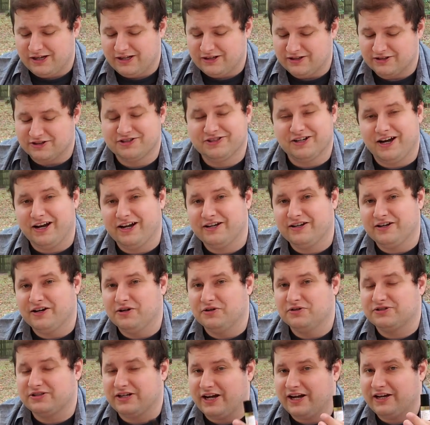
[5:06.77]
The Shy
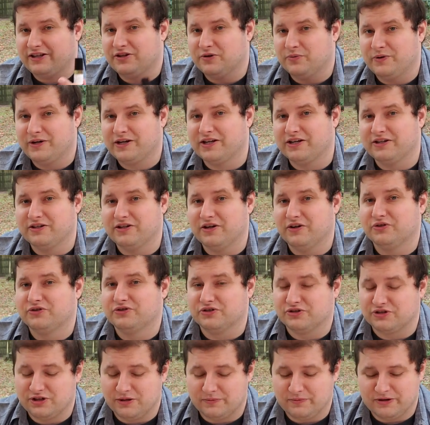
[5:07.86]
Ghost and the Wicked Ghost
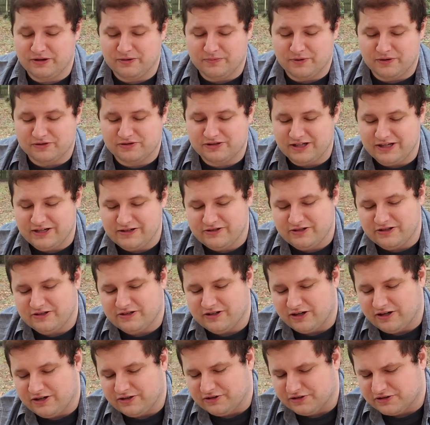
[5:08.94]
are some of the most easy
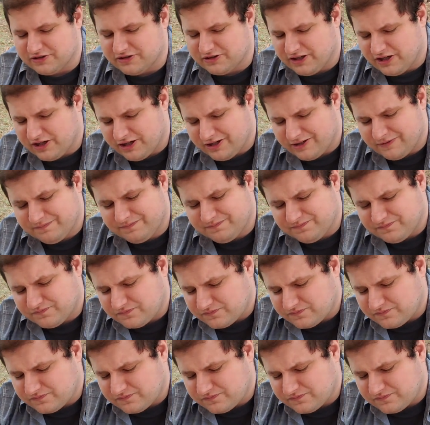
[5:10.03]
to understand